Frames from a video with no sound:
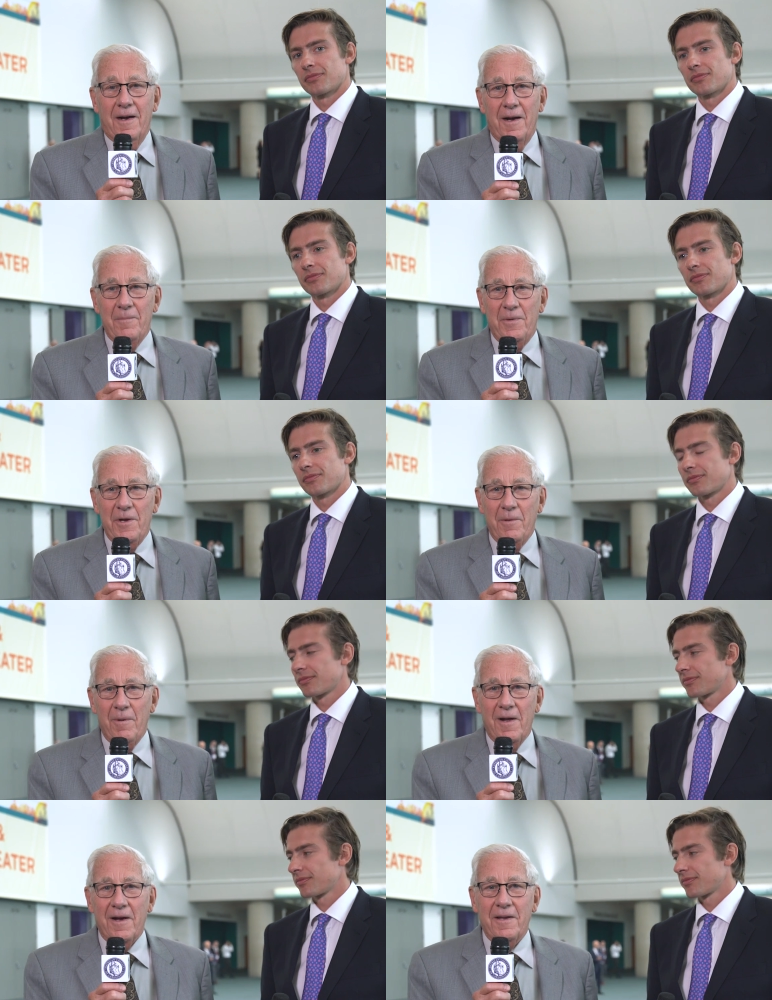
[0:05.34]
Speaker 1: I'm Peter
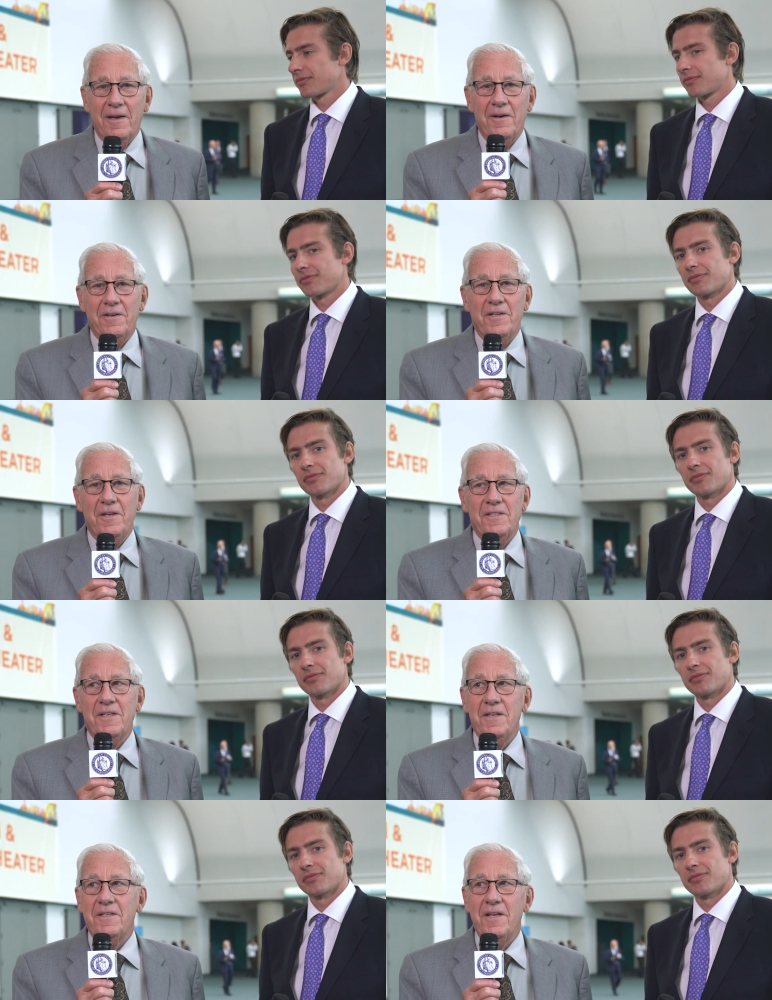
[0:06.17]
Block here at
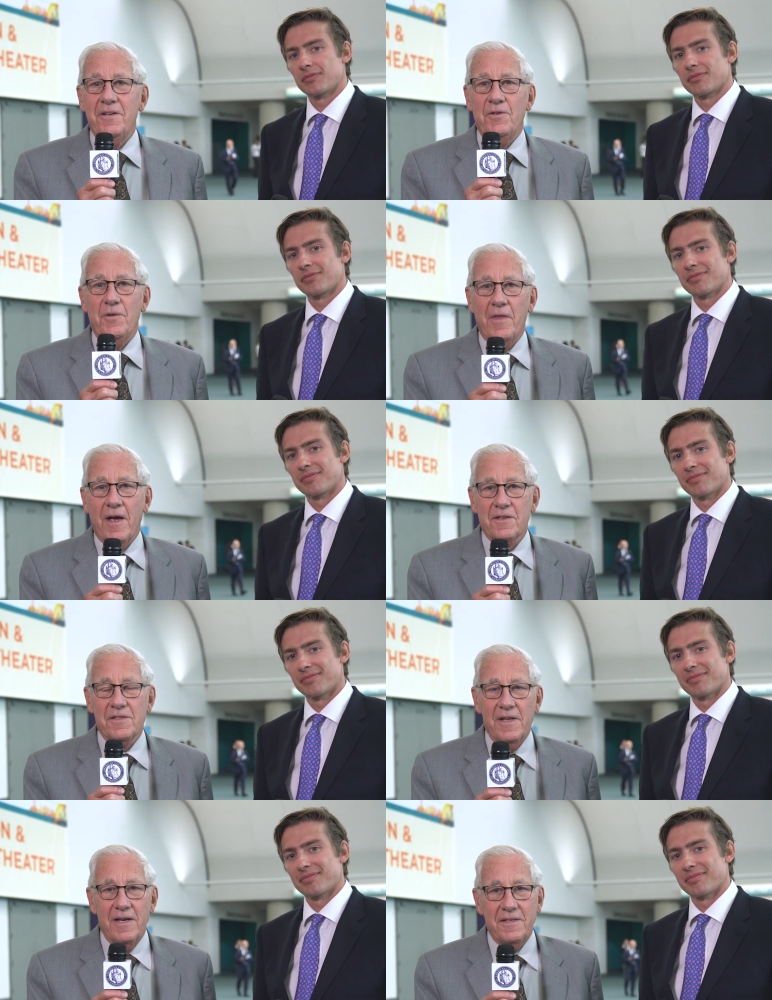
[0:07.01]
TCT
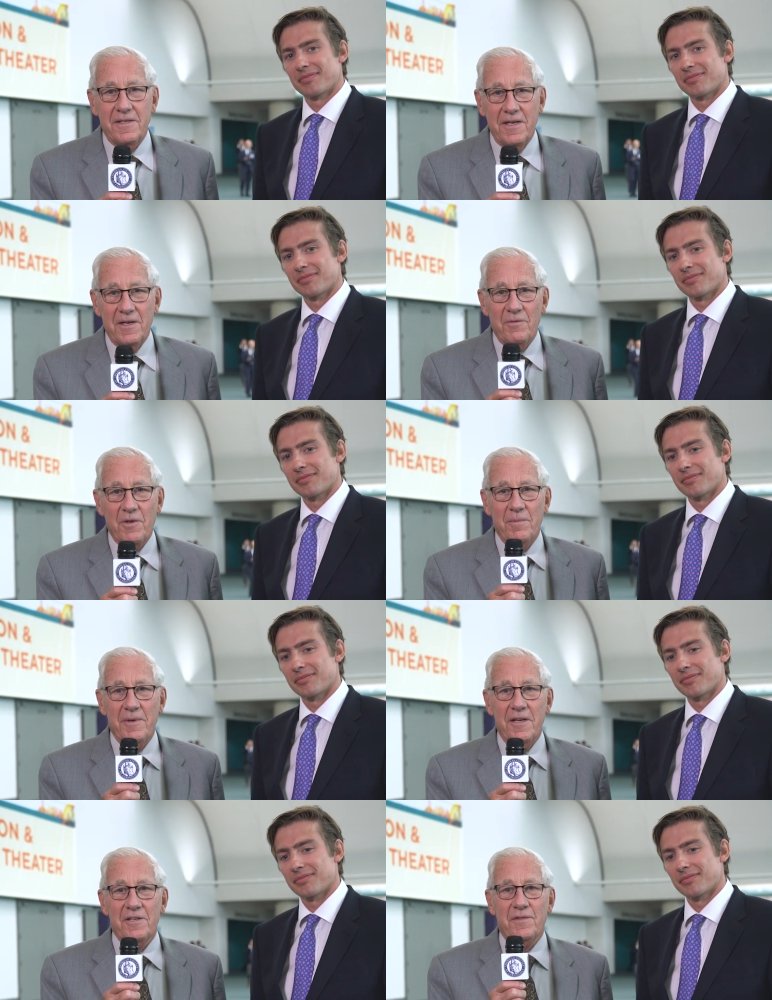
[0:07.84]
2018, and with
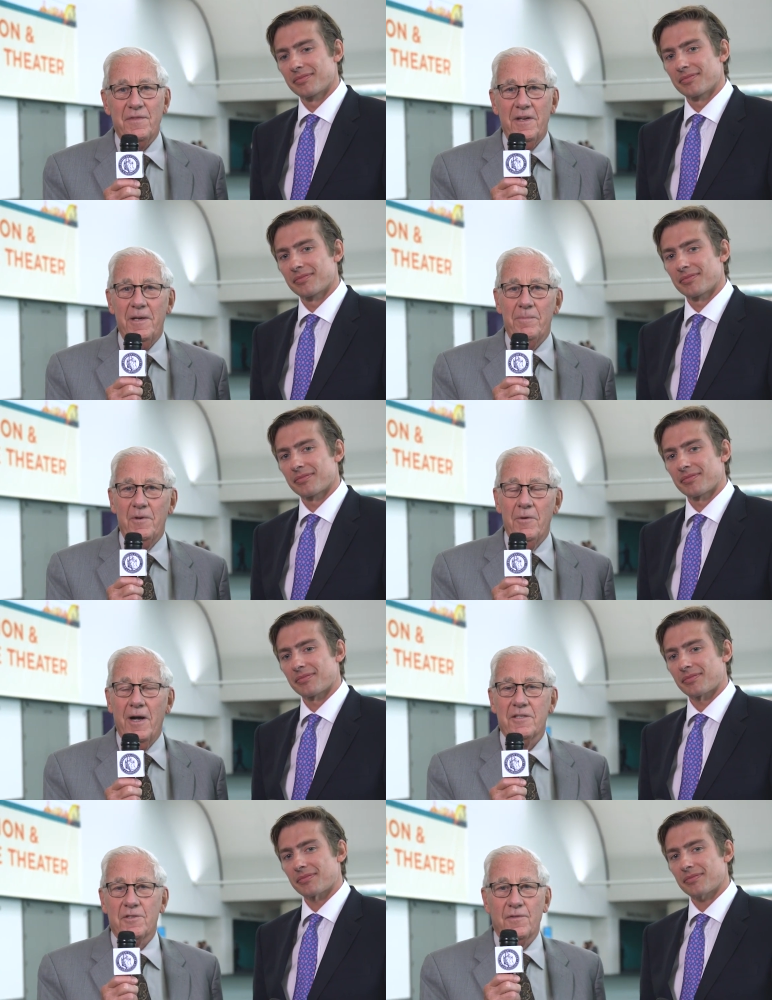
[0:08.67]
me is Philipp
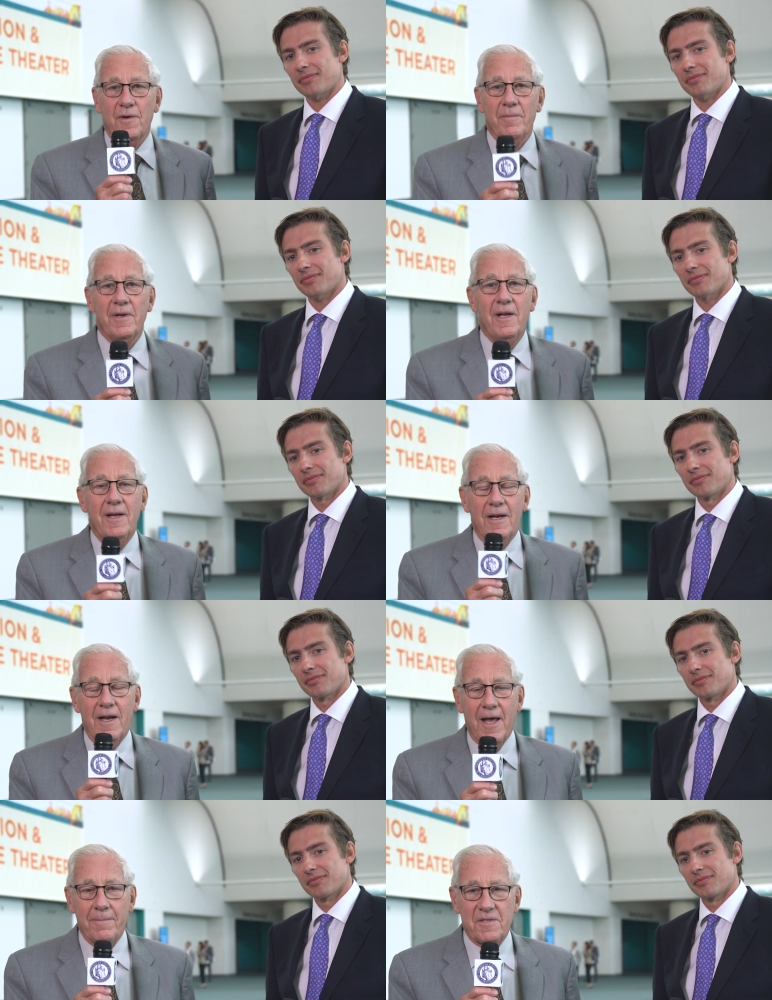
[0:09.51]
Lurz from
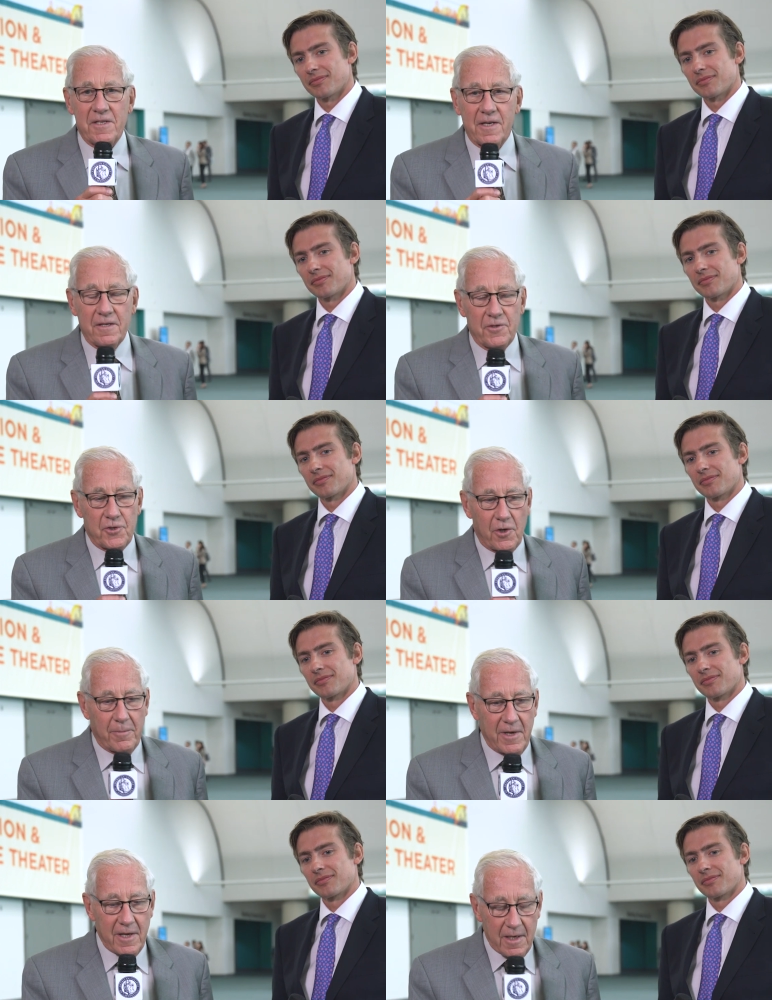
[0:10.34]
Leipzig in
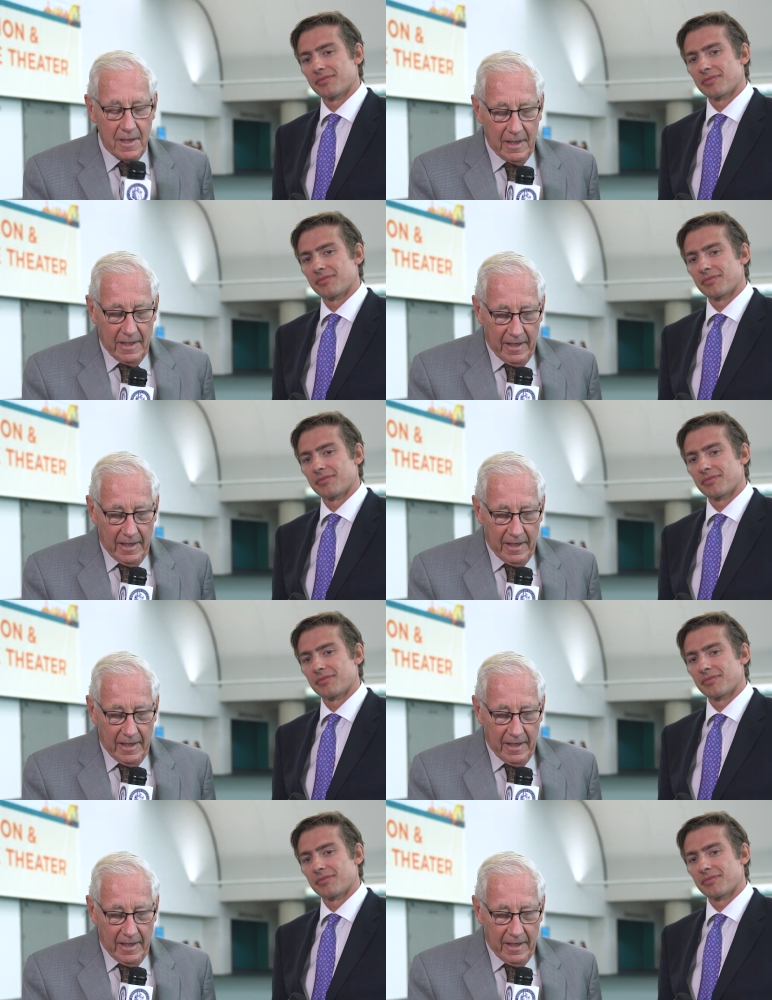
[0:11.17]
Germany.